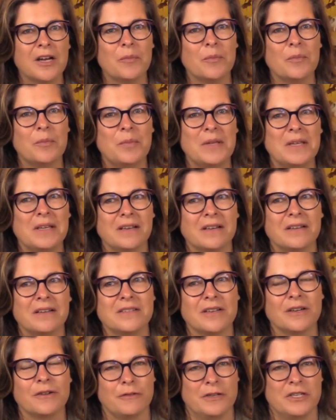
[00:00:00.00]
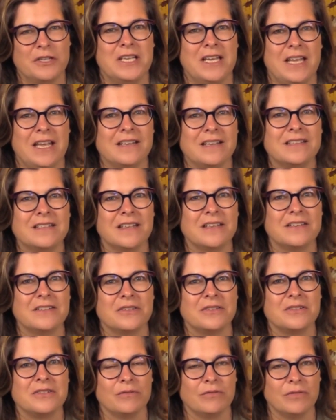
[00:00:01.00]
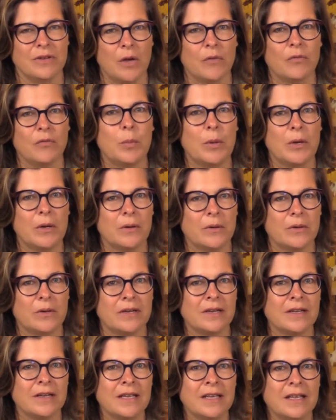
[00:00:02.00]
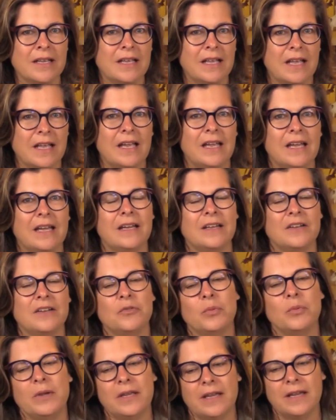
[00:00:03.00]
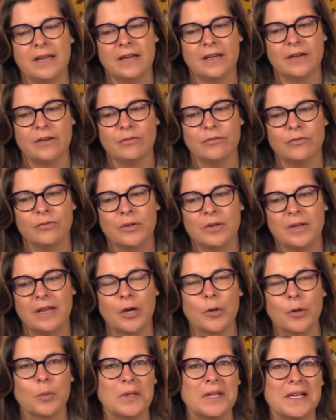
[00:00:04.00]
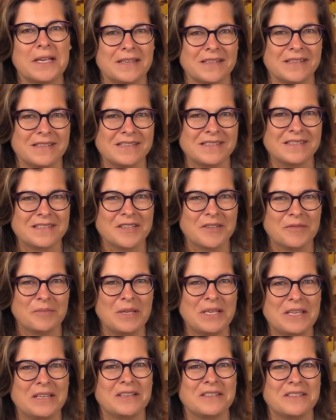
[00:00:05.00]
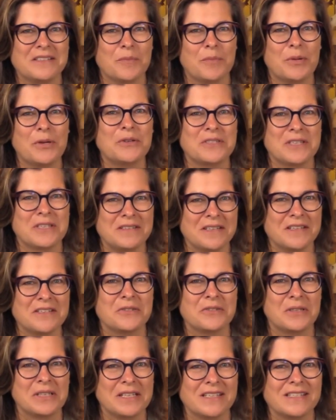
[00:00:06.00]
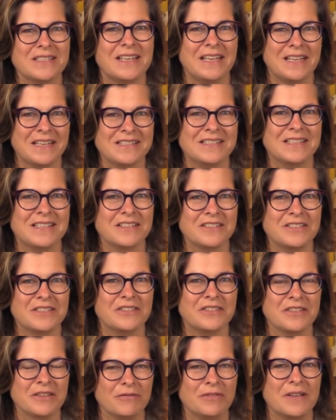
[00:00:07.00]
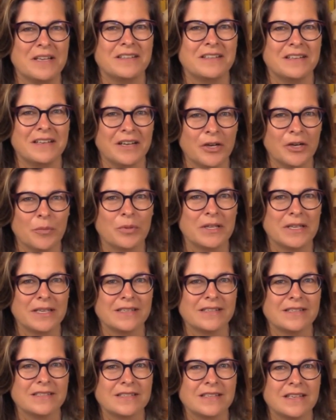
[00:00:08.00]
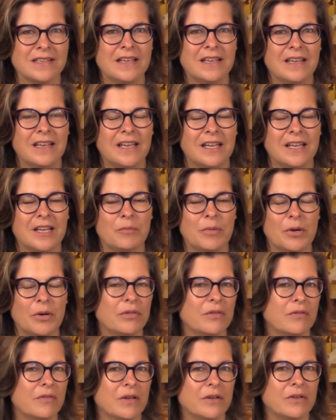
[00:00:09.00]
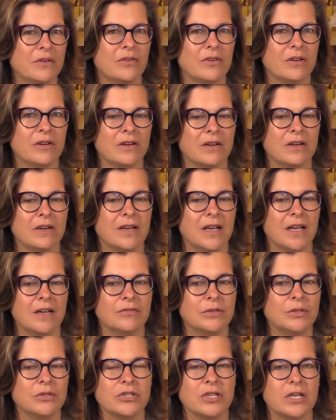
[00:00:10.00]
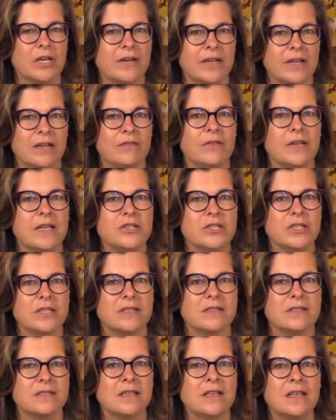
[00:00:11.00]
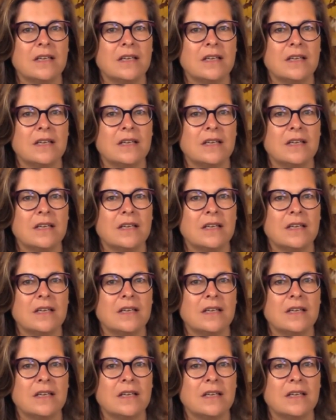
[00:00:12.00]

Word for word: because our fishy ancestors evolved bone, and we have airplanes because our post-industrialist ancestors invented airplanes. And both of those are evolutionary innovations